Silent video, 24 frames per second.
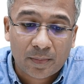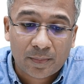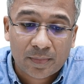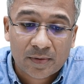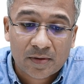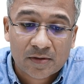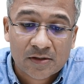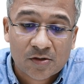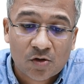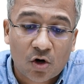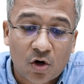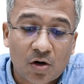
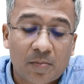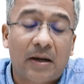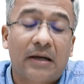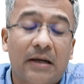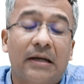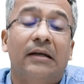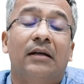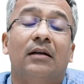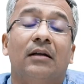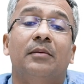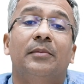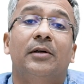stock
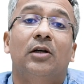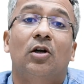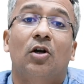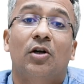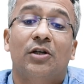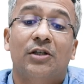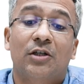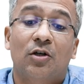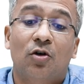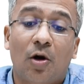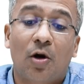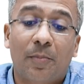market
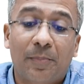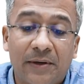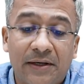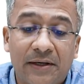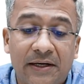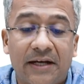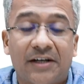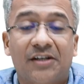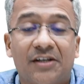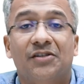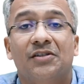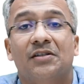terminology, corporate
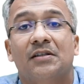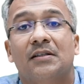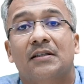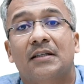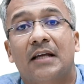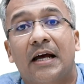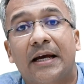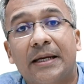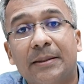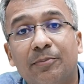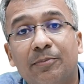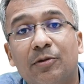actions,
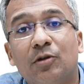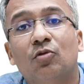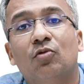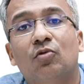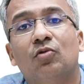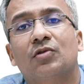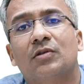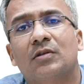IPOs.